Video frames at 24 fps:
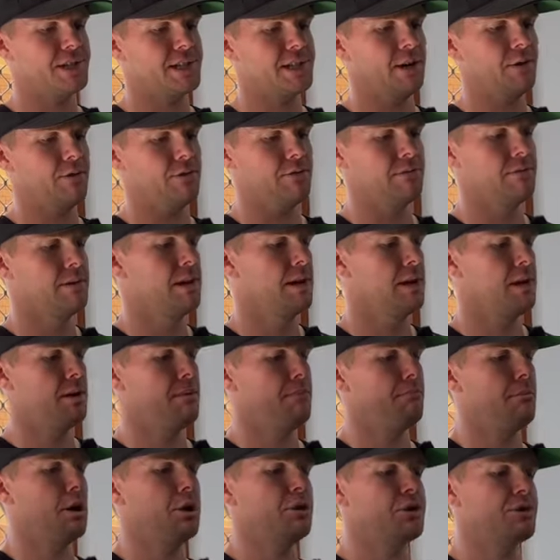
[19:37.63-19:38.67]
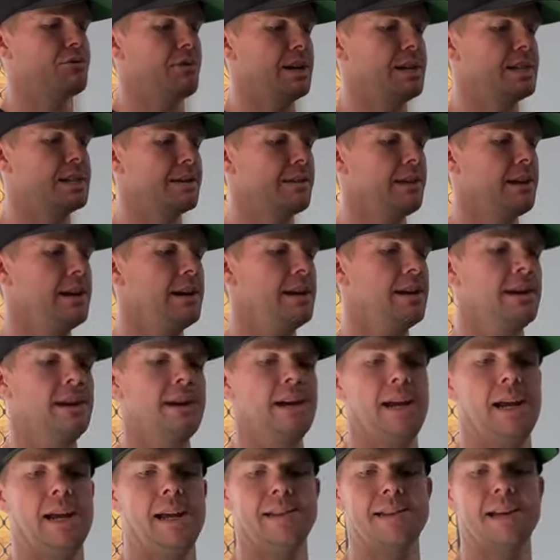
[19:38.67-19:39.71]
sell most recently.
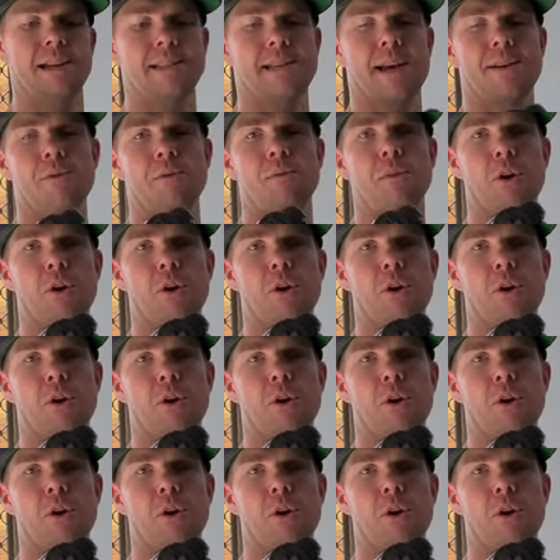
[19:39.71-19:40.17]
It does have a